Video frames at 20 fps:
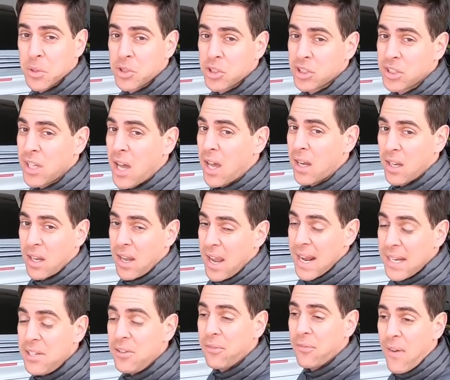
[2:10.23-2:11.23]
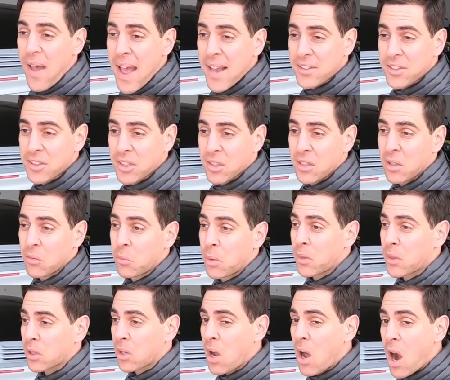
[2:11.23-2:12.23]
which is not any faster than
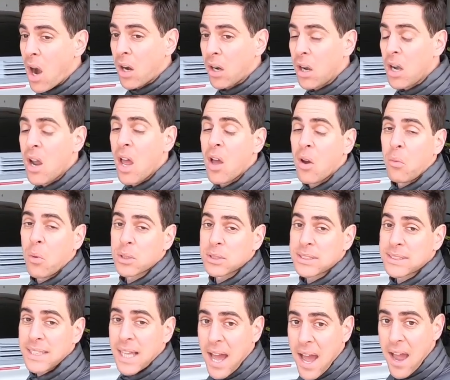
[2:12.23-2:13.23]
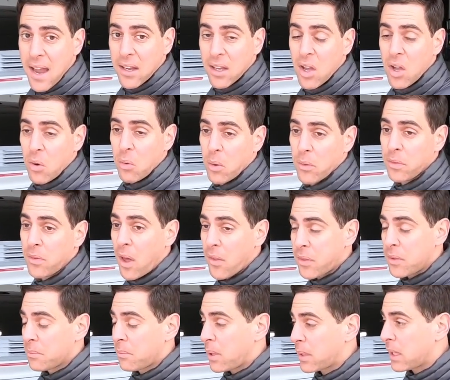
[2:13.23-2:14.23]
when the car was stock with
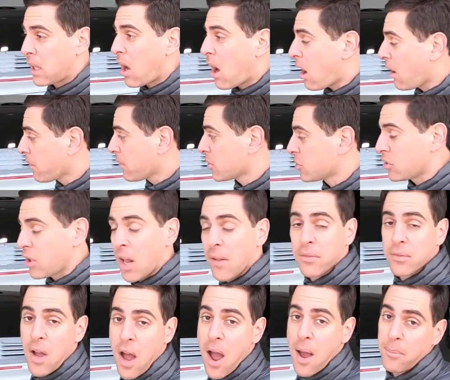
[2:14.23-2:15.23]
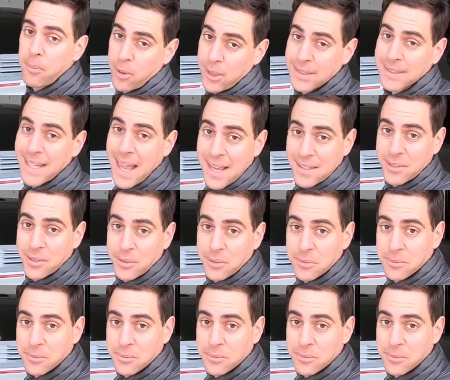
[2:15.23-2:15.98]
nothing but an off-the-shelf Cobb race gas tune.